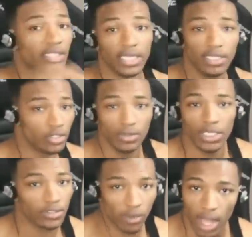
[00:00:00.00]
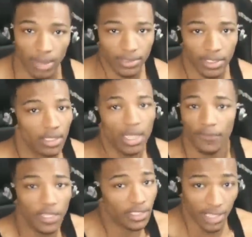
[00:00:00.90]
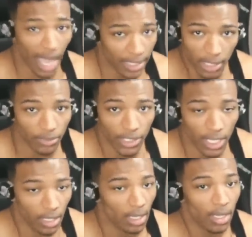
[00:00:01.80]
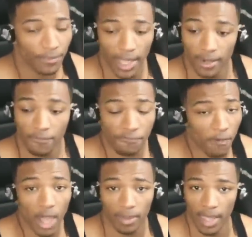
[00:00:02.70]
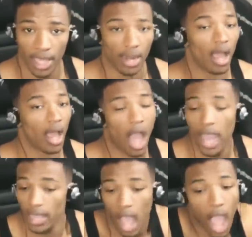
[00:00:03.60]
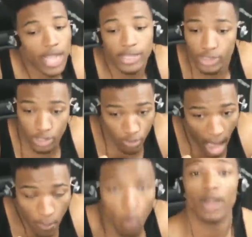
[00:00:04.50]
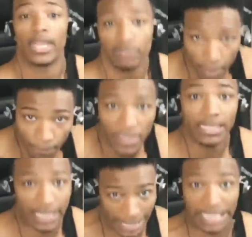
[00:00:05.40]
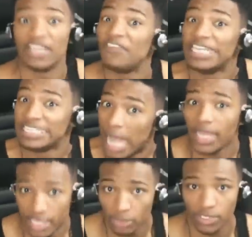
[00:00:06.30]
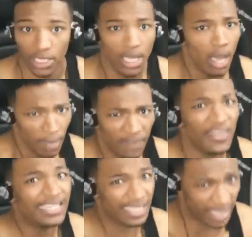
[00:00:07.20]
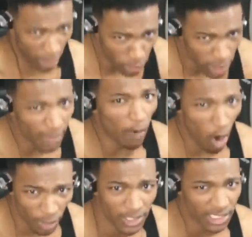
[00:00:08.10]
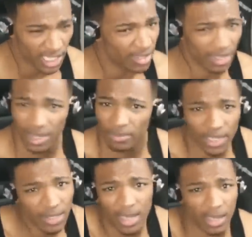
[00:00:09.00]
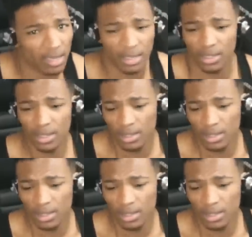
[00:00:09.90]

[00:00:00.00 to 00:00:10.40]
he didn't do these crimes, if he's not guilty, then fuck, man. I, I, I want him to beat the case if he's not guilty. But if he's guilty of all this shit, then I mean, yeah